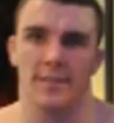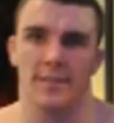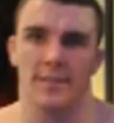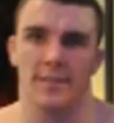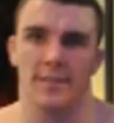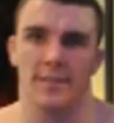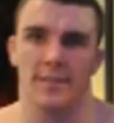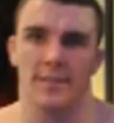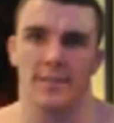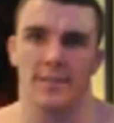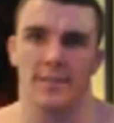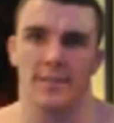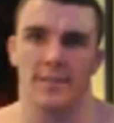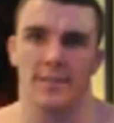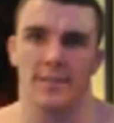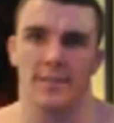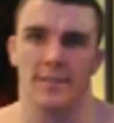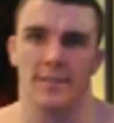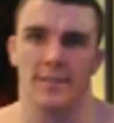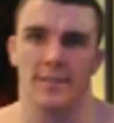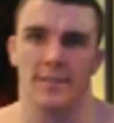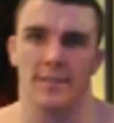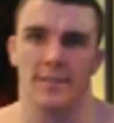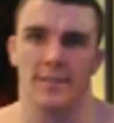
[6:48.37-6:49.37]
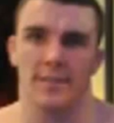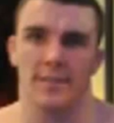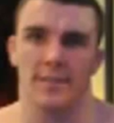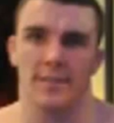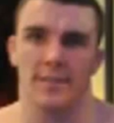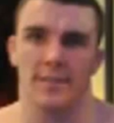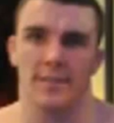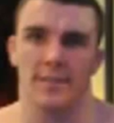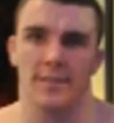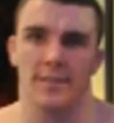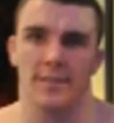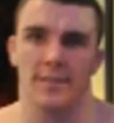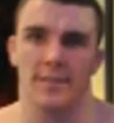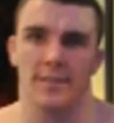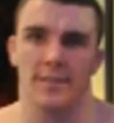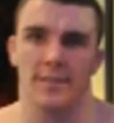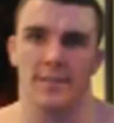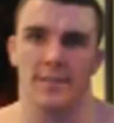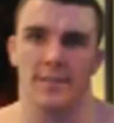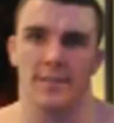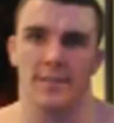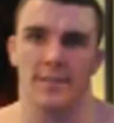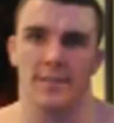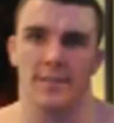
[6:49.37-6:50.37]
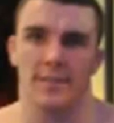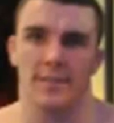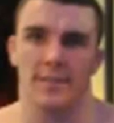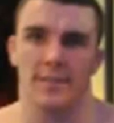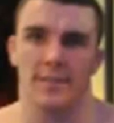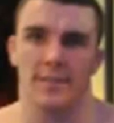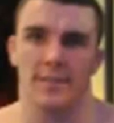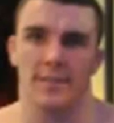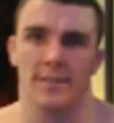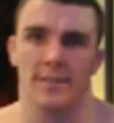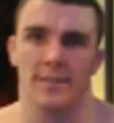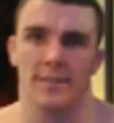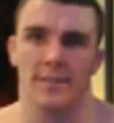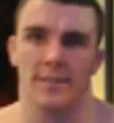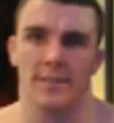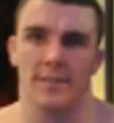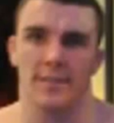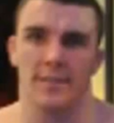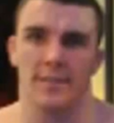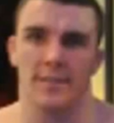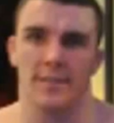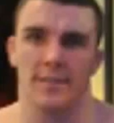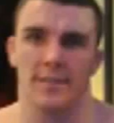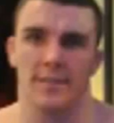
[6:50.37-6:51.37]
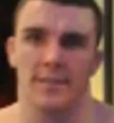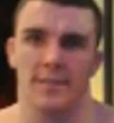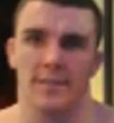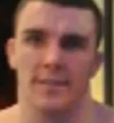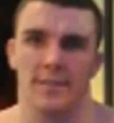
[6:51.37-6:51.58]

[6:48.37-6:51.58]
This is a still picture; no speech is visible.